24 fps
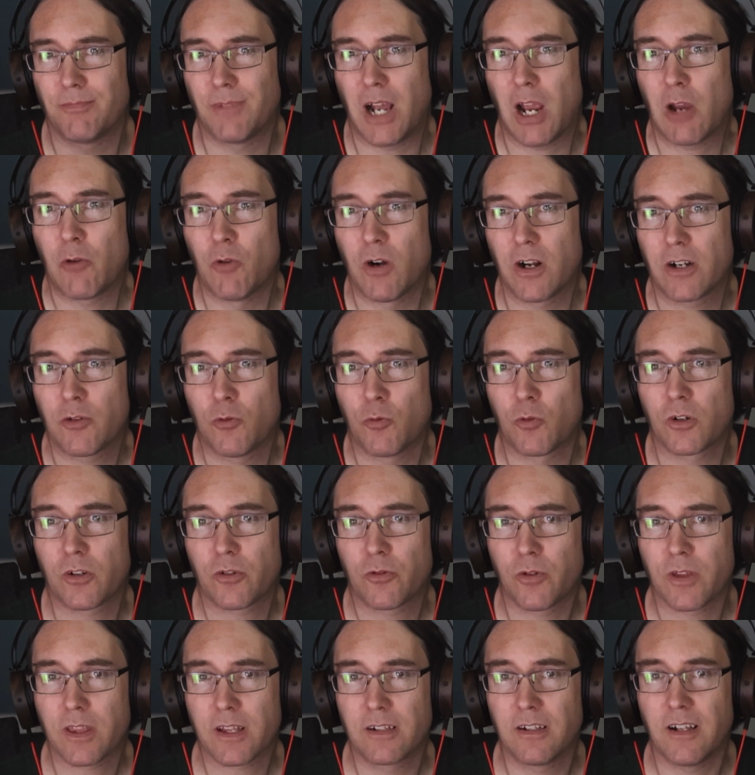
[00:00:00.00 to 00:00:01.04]
I want to
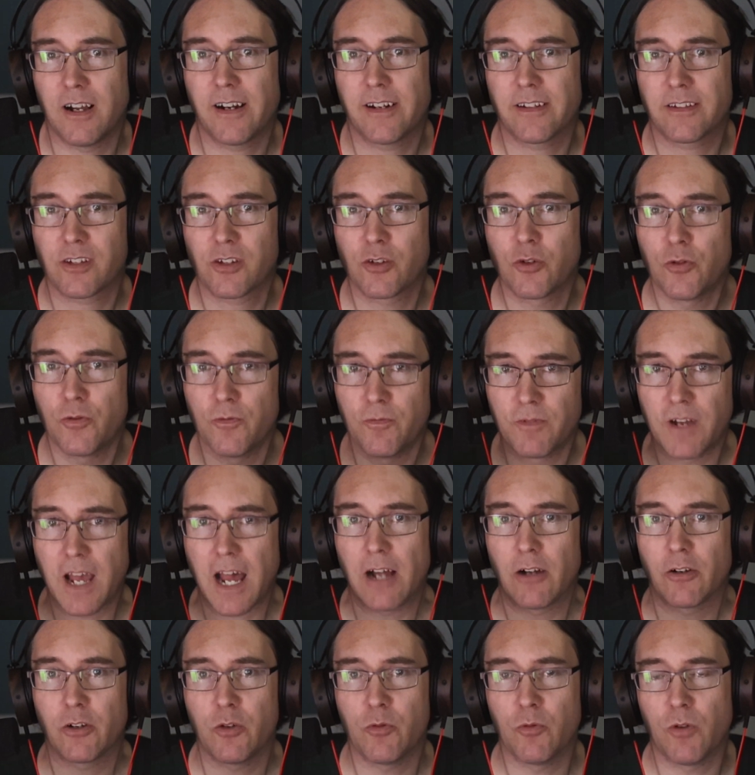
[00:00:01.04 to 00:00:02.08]
work with clients who
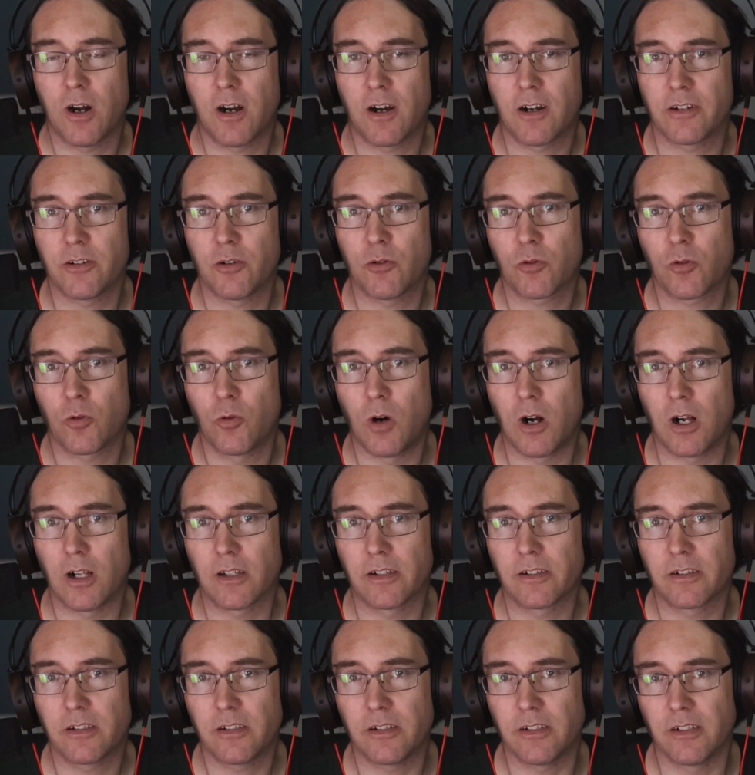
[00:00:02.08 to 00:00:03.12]
value audio
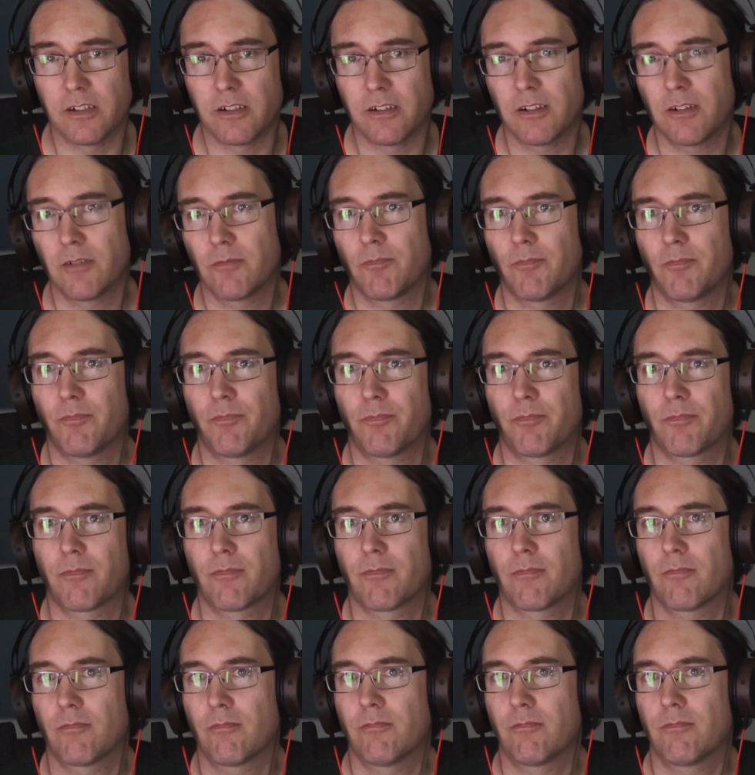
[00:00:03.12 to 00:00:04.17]
quality.
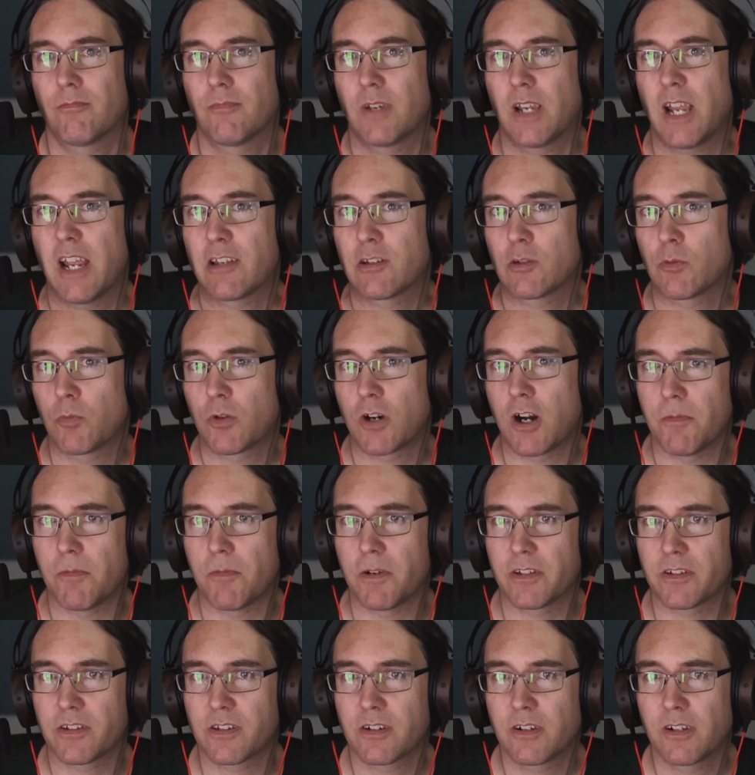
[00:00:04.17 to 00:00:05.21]
As
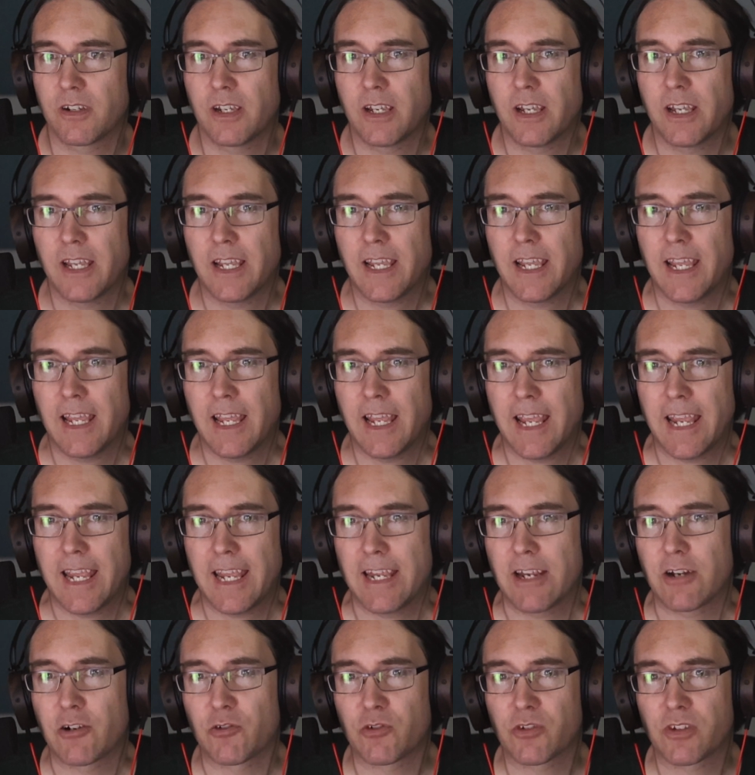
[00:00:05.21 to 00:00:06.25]
promised,
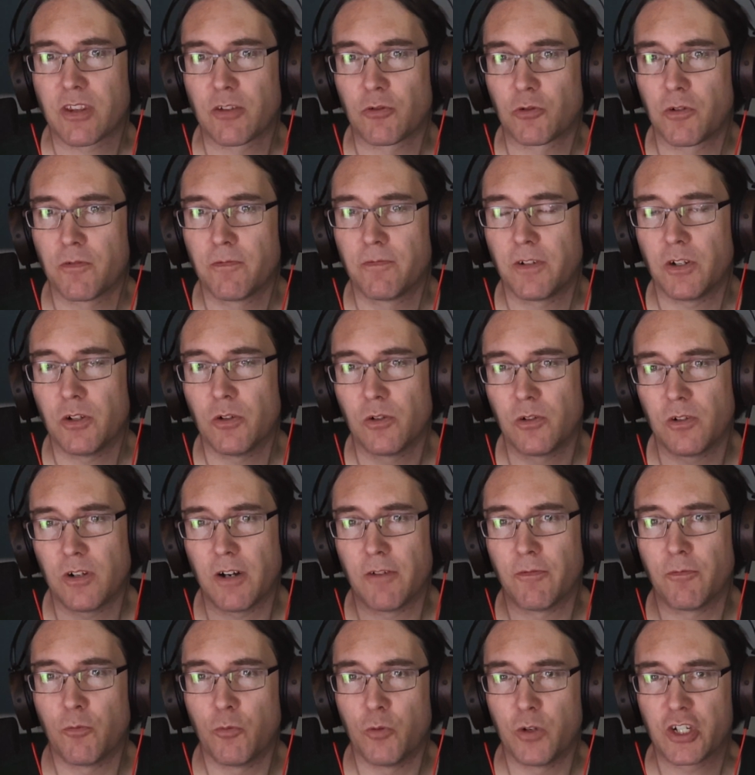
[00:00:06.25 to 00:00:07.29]
here's the reveal
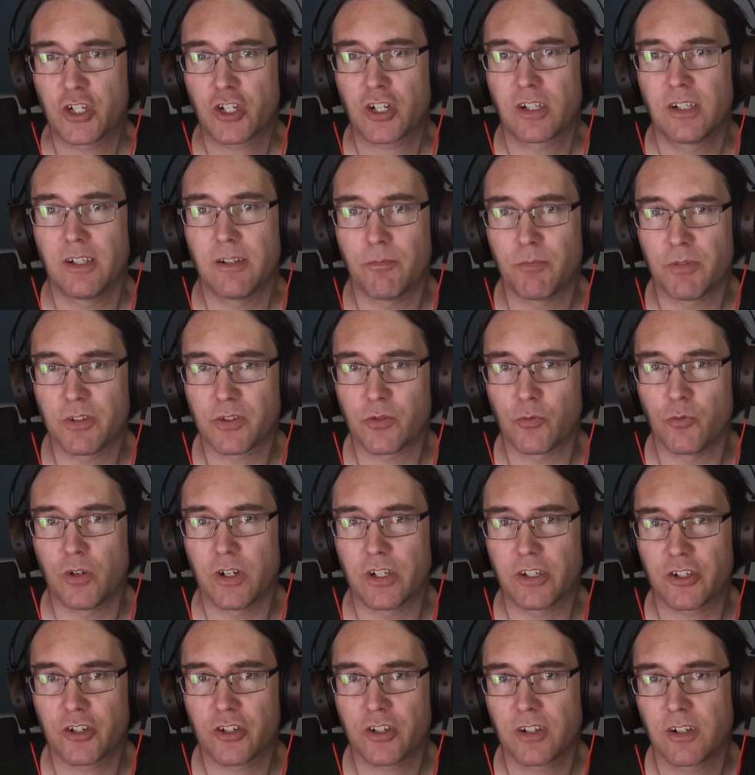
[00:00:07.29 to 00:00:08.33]
of which clip is
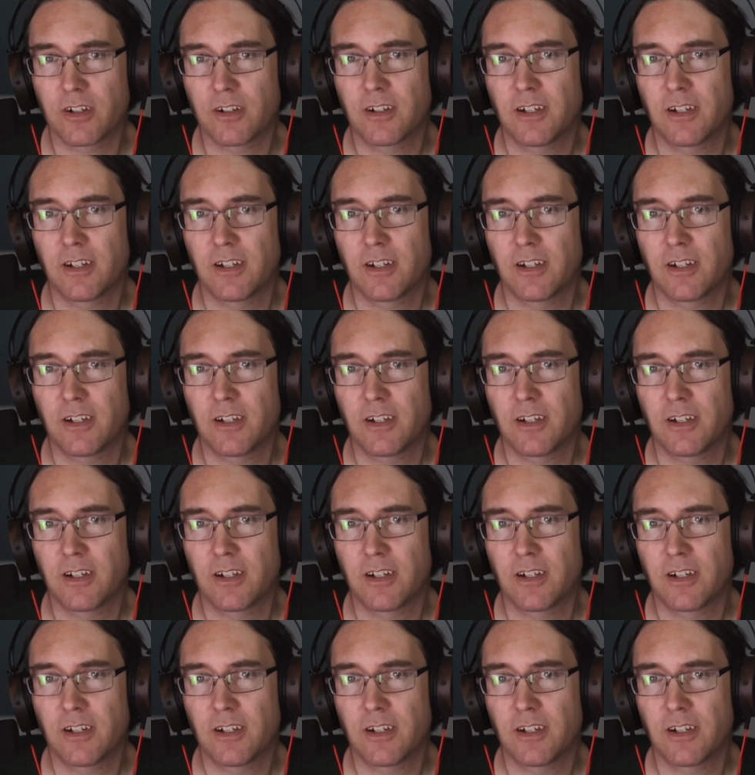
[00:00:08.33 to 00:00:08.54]
which.